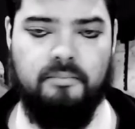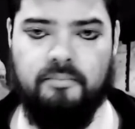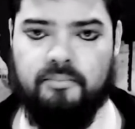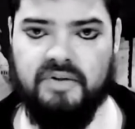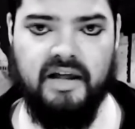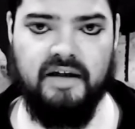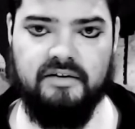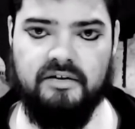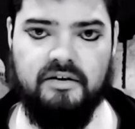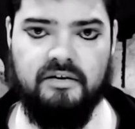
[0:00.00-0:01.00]
play
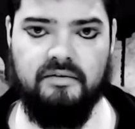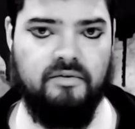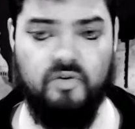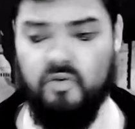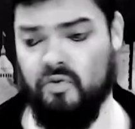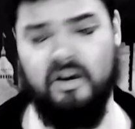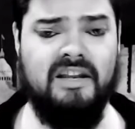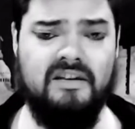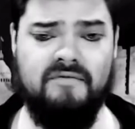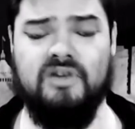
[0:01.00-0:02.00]
to the
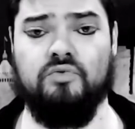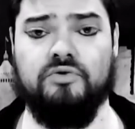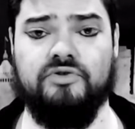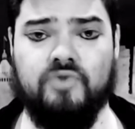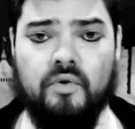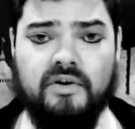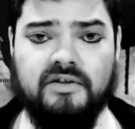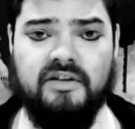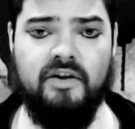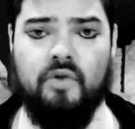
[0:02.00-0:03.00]
individual
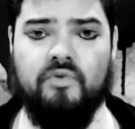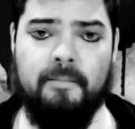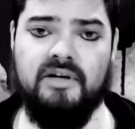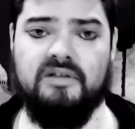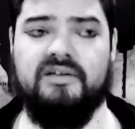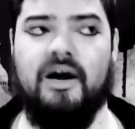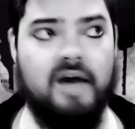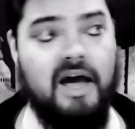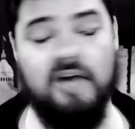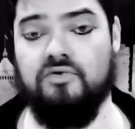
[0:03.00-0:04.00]
stories, and then only build
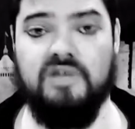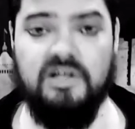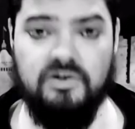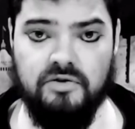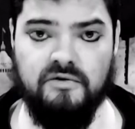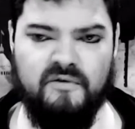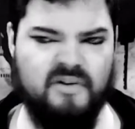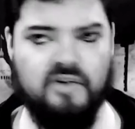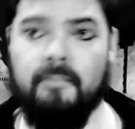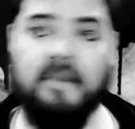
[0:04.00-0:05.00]
out as you need to.
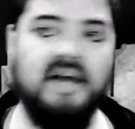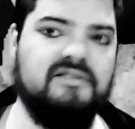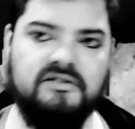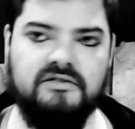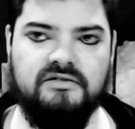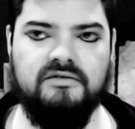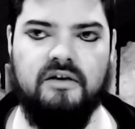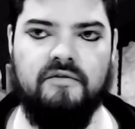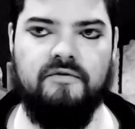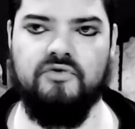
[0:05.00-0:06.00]
Figure out the basics
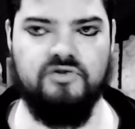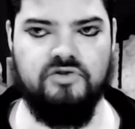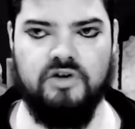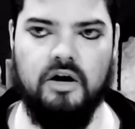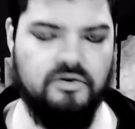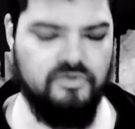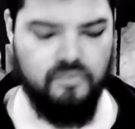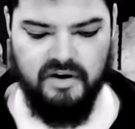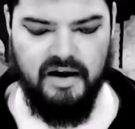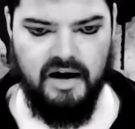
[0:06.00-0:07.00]
of who's in charge and
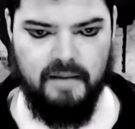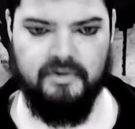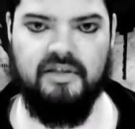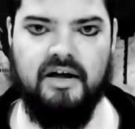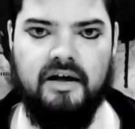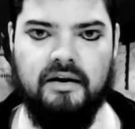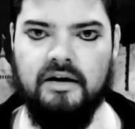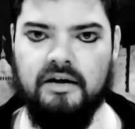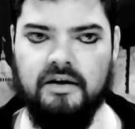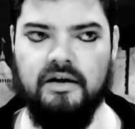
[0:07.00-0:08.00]
whatnot, but then
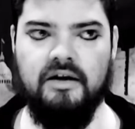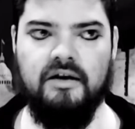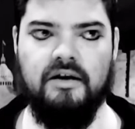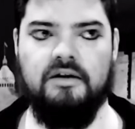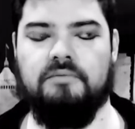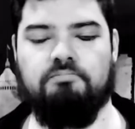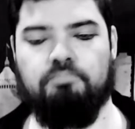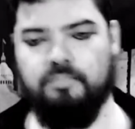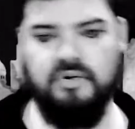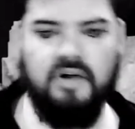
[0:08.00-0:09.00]

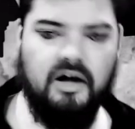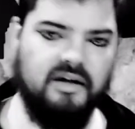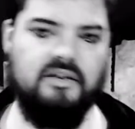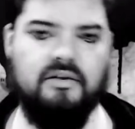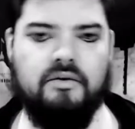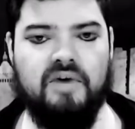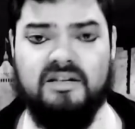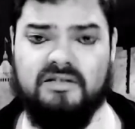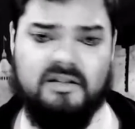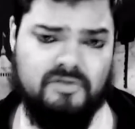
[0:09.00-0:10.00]
plug in the
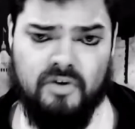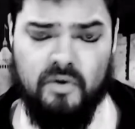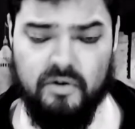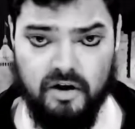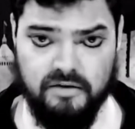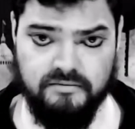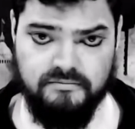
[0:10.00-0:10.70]
rest as you go along.